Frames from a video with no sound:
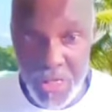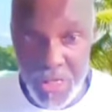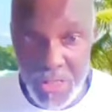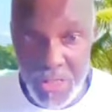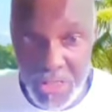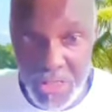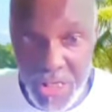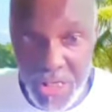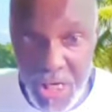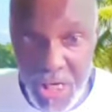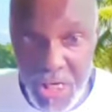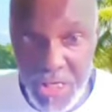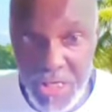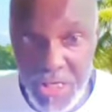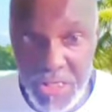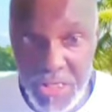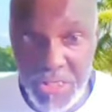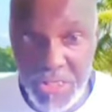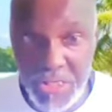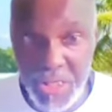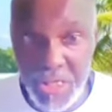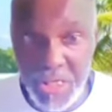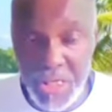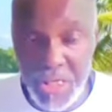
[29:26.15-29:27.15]
there'll be a
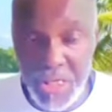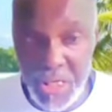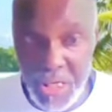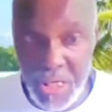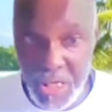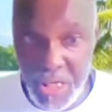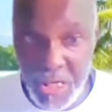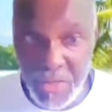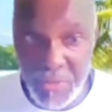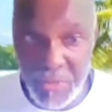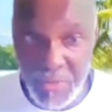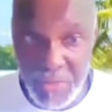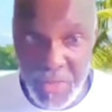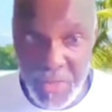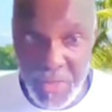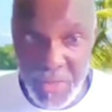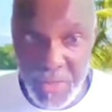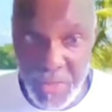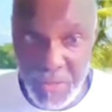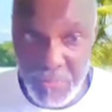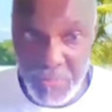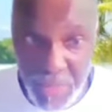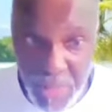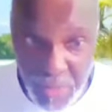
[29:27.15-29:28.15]
change
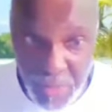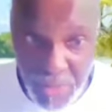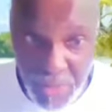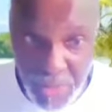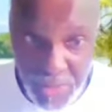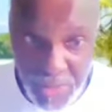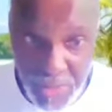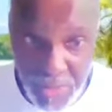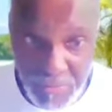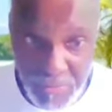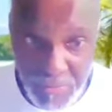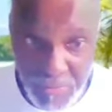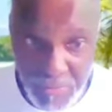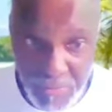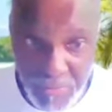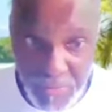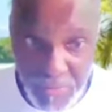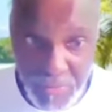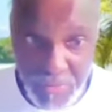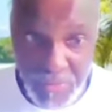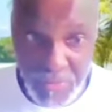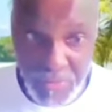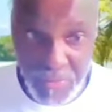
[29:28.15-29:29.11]
in the period.